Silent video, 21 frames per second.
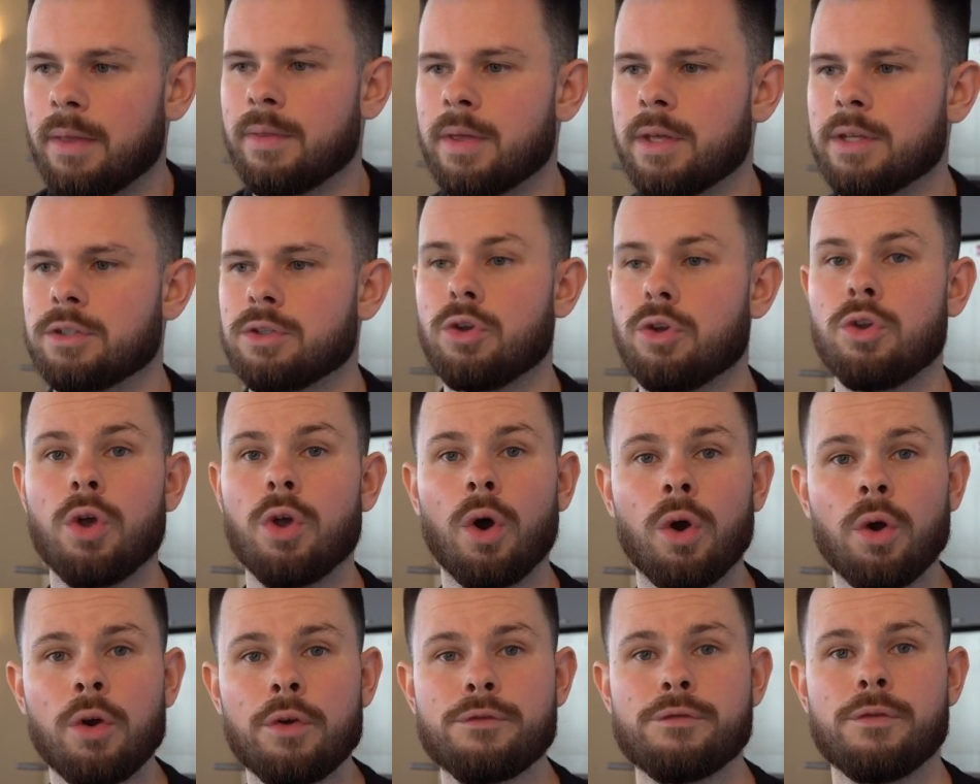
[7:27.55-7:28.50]
There's
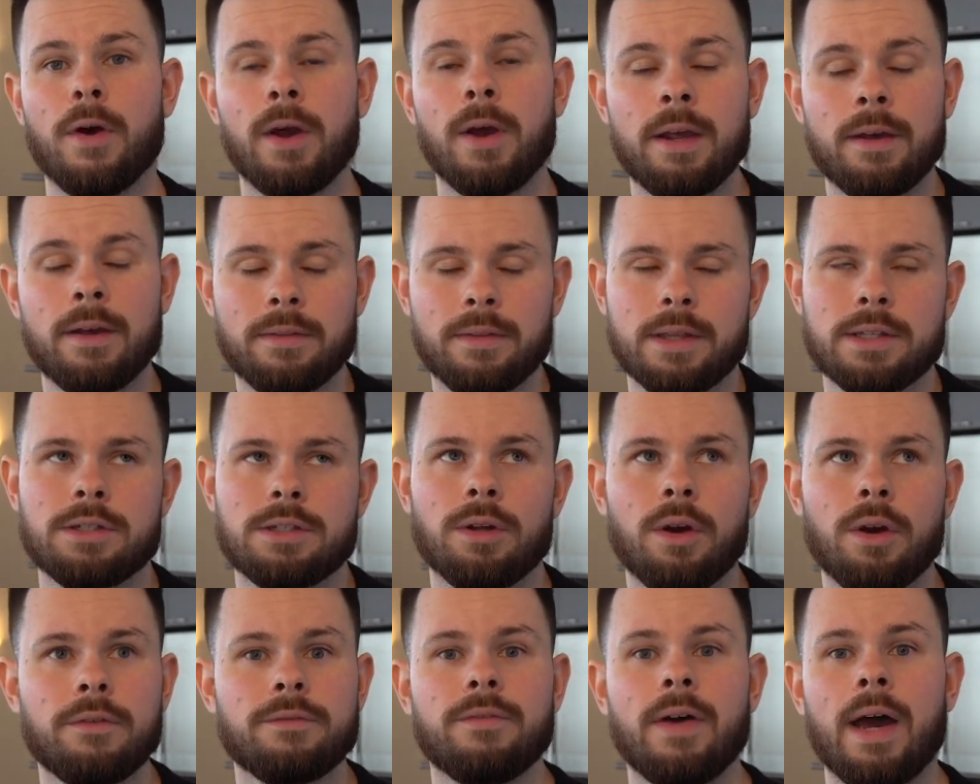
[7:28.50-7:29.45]
no
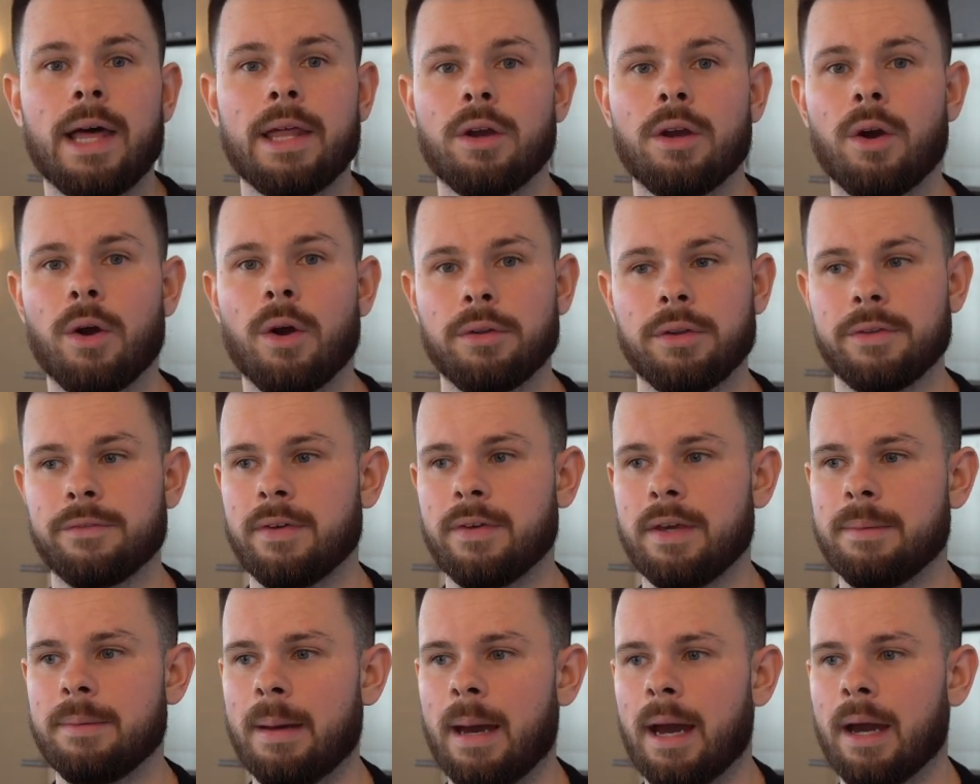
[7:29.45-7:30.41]
failure, only
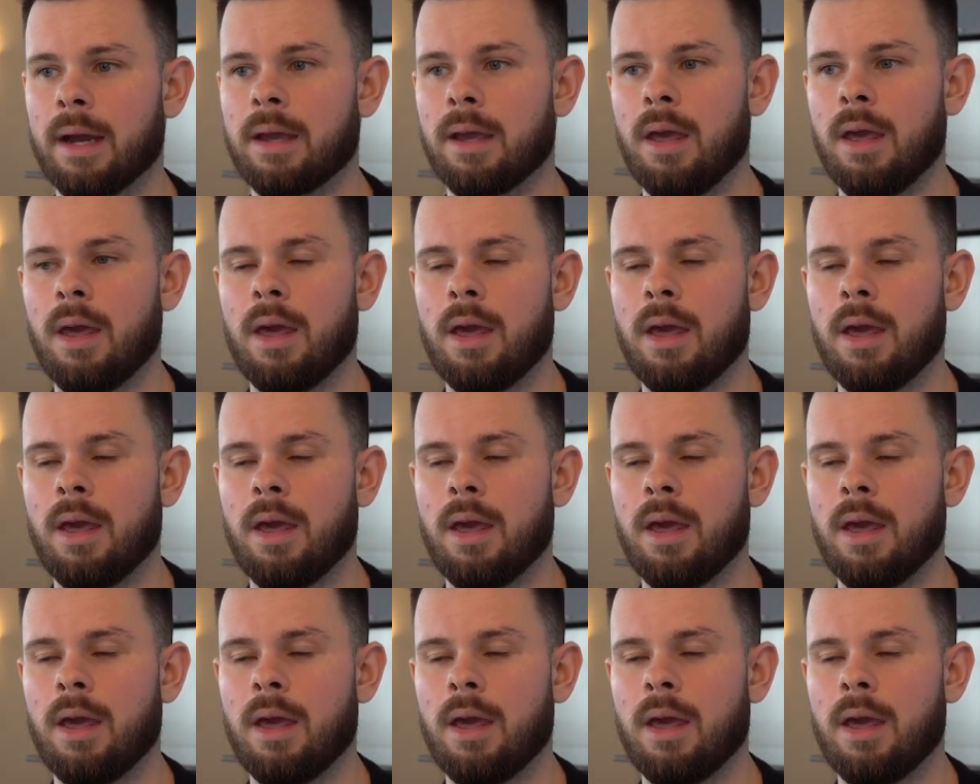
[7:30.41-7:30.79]
feedback,